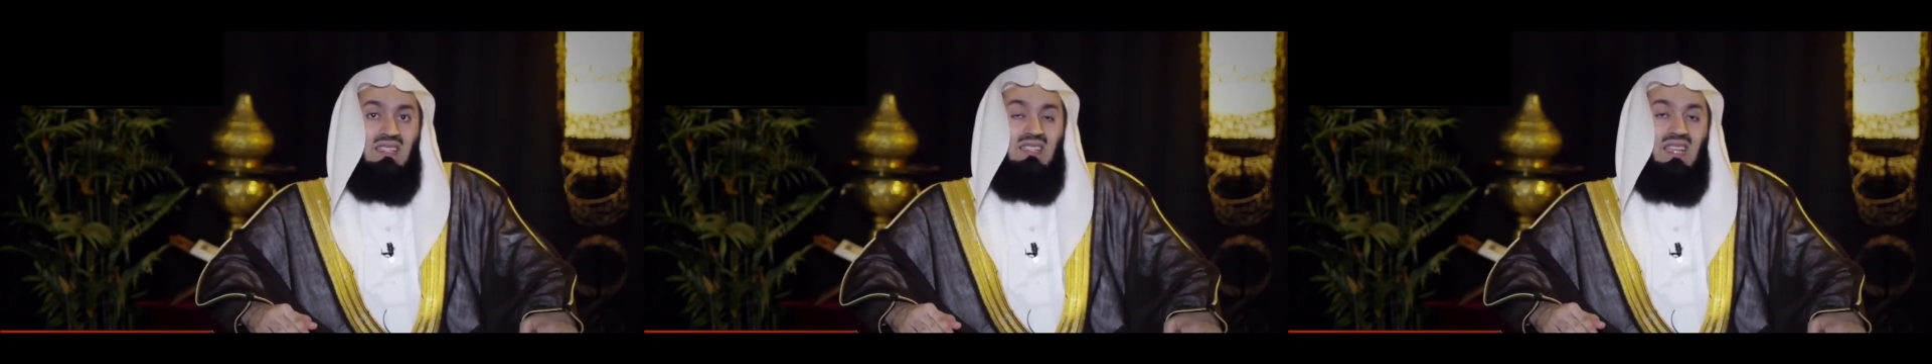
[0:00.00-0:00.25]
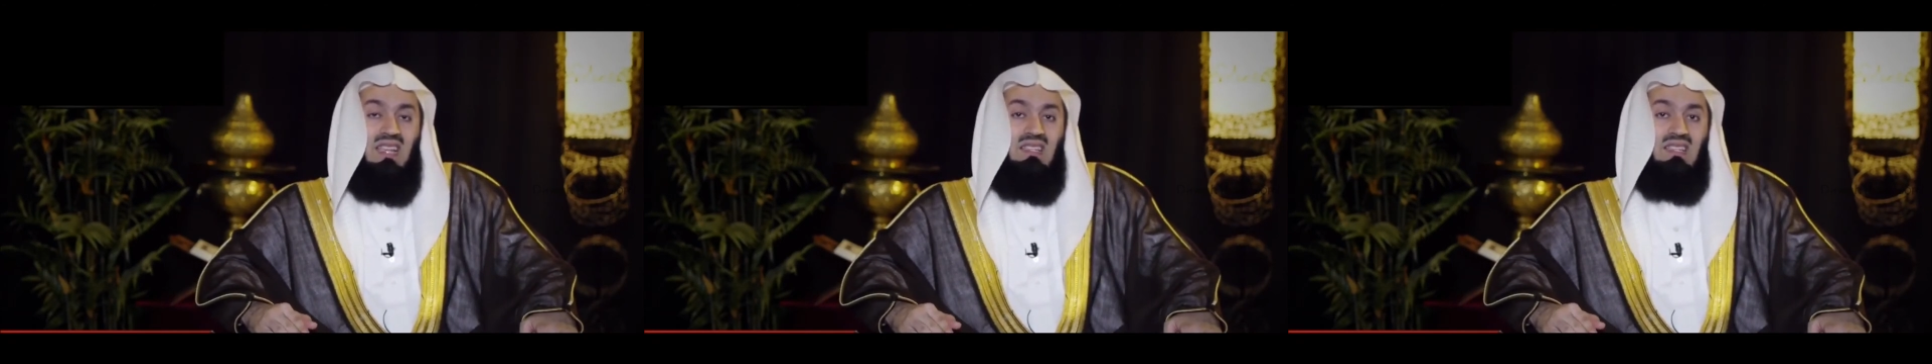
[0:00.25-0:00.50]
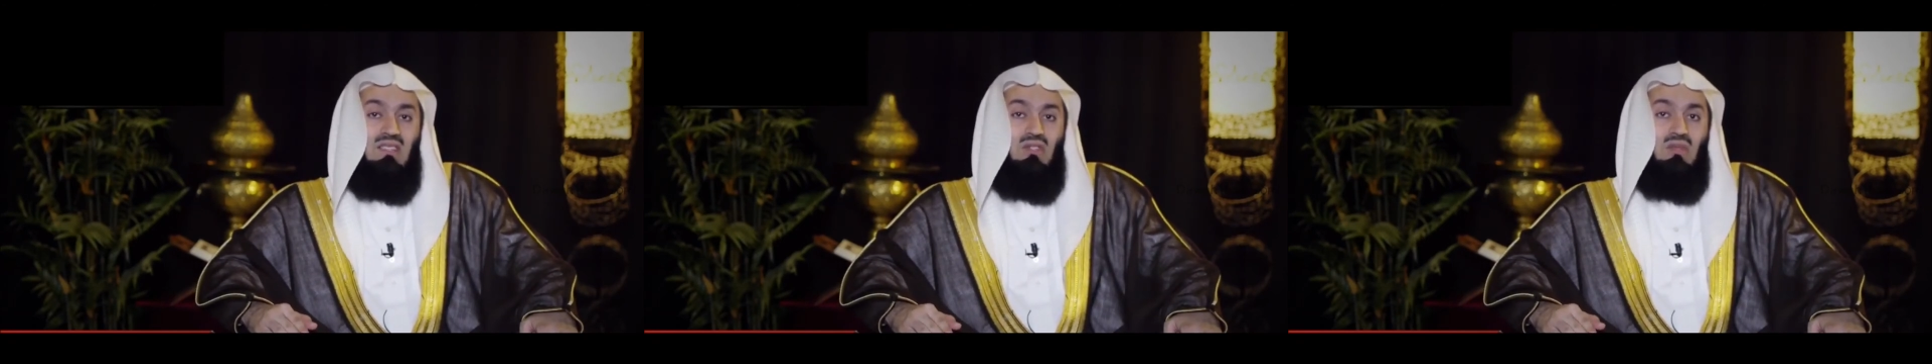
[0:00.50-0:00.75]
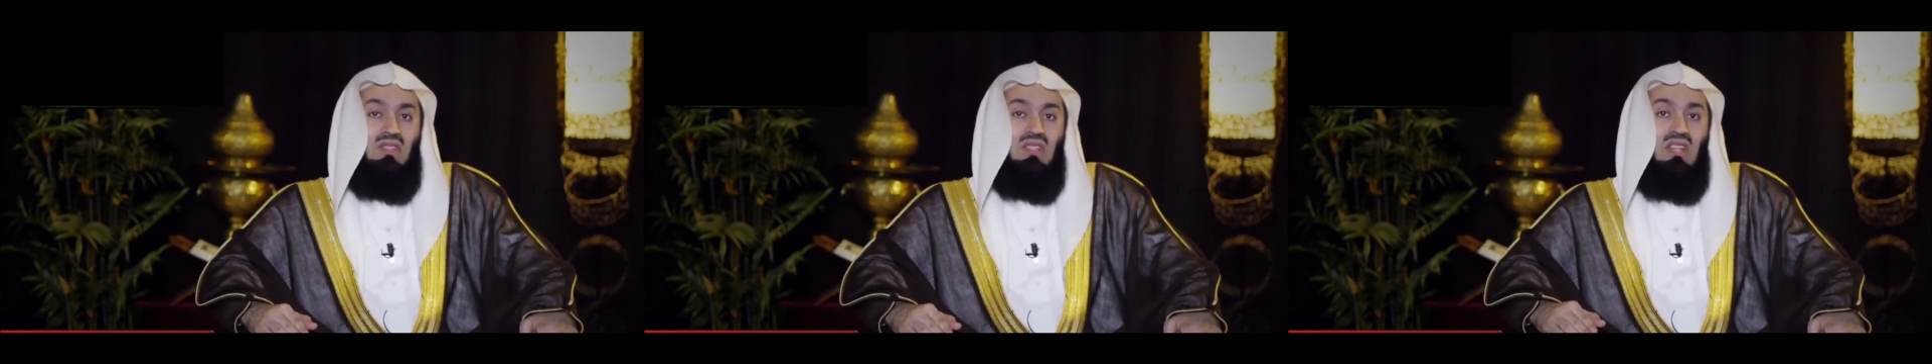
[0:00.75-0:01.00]
status
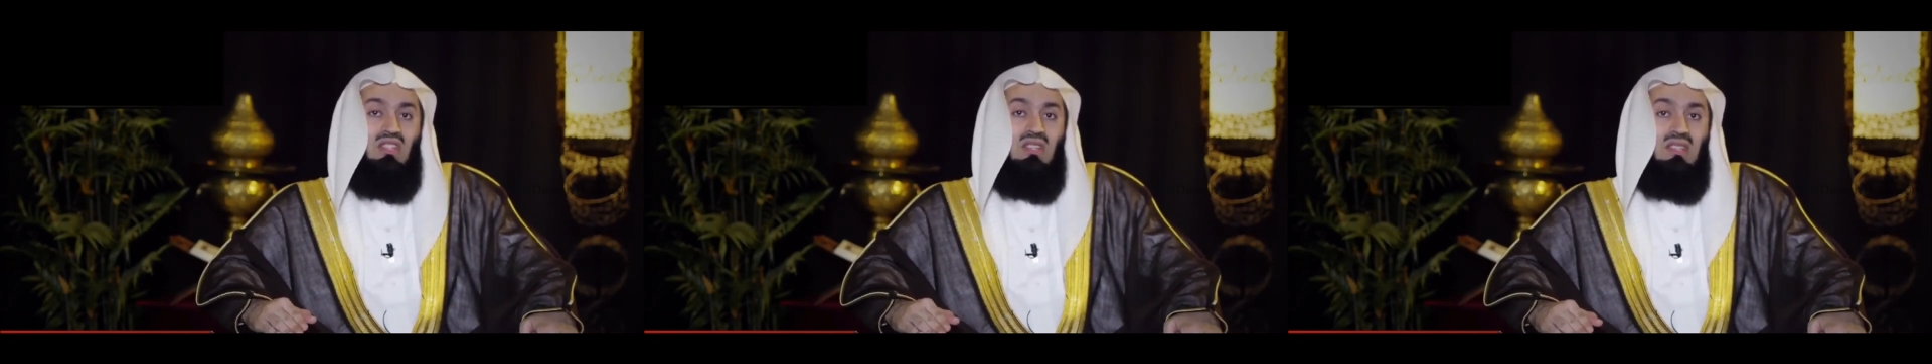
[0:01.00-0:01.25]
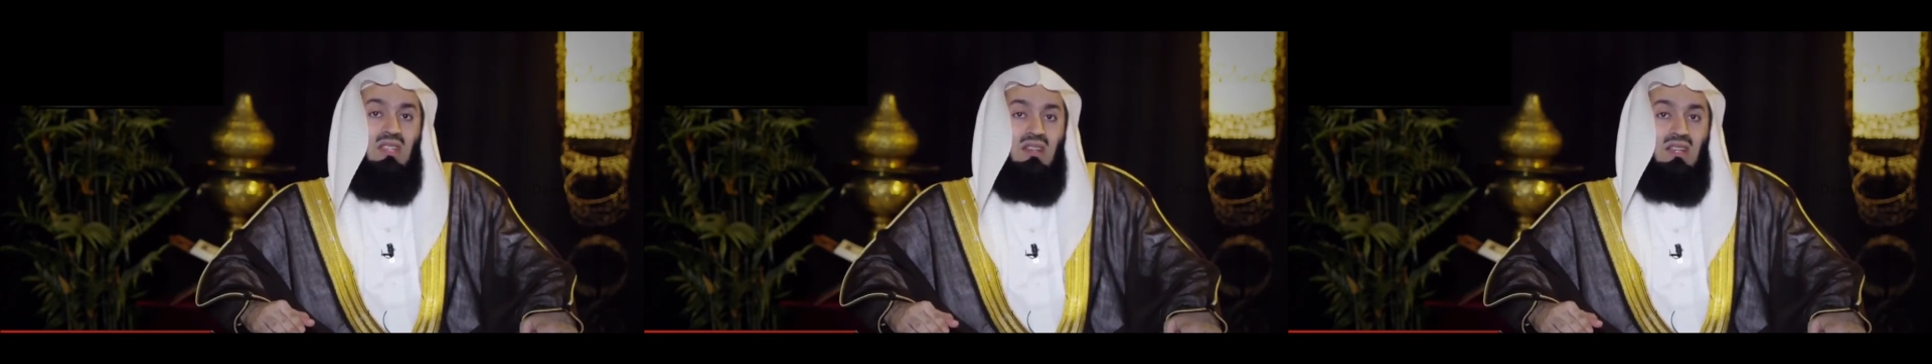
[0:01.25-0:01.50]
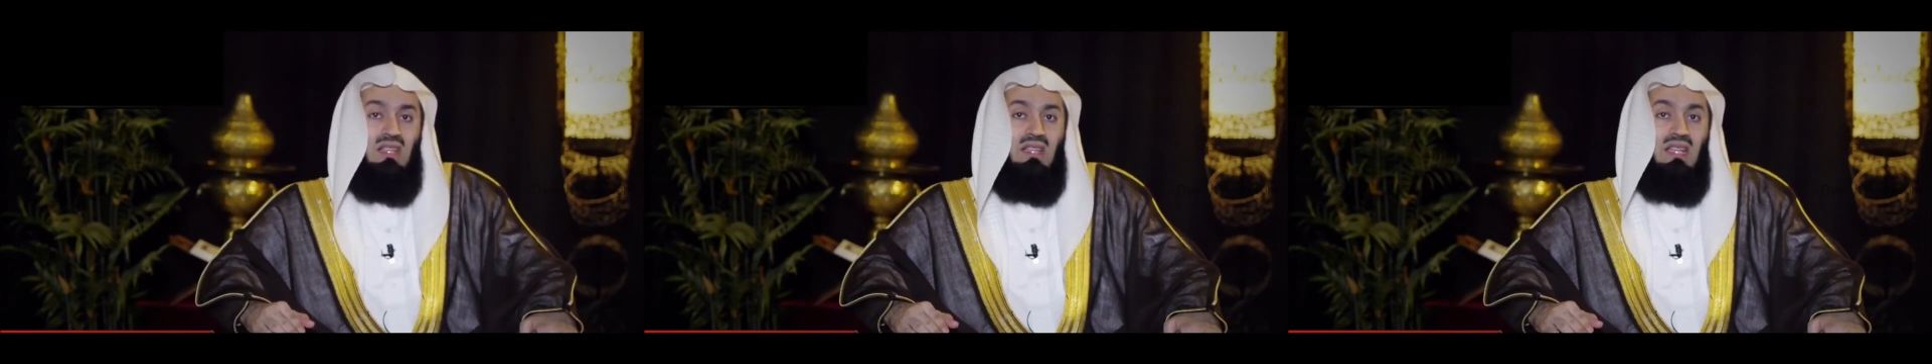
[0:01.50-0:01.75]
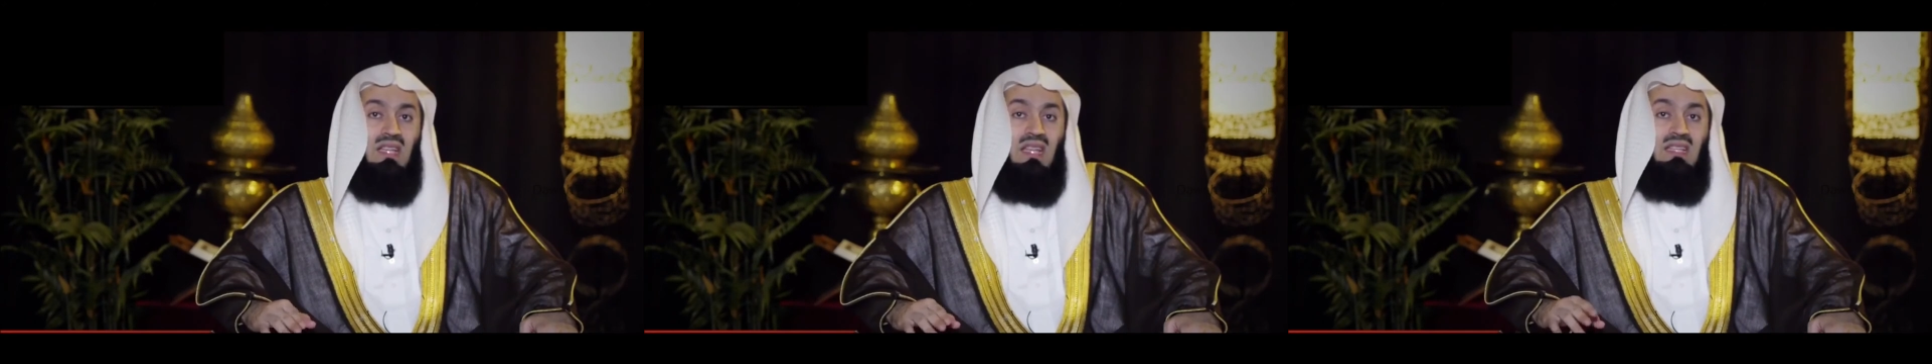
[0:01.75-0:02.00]
to such a degree
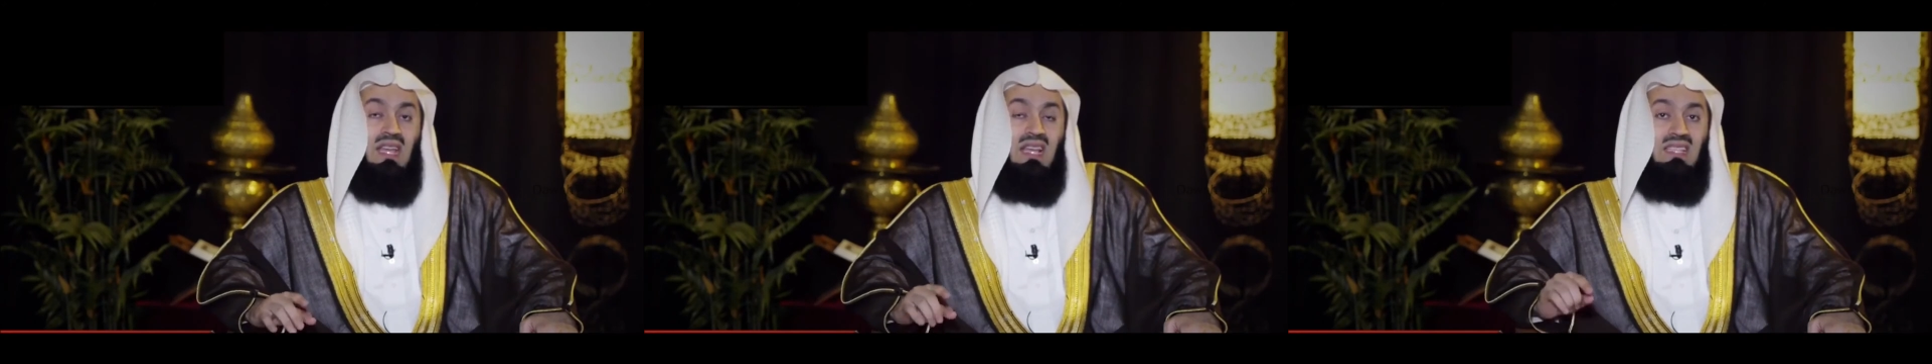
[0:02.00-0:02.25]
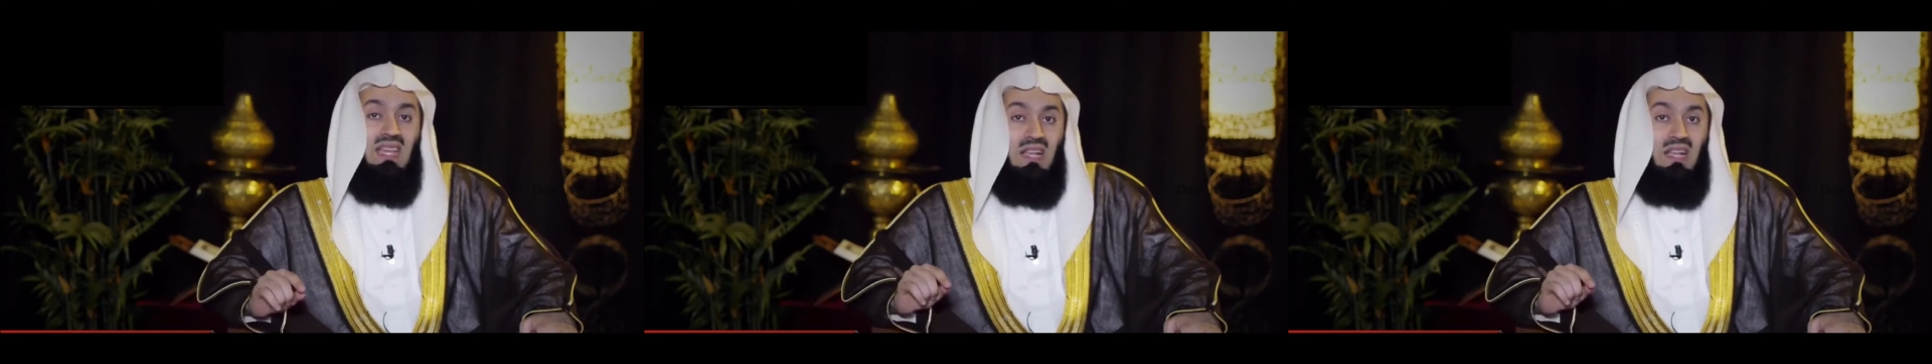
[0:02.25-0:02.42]
that it has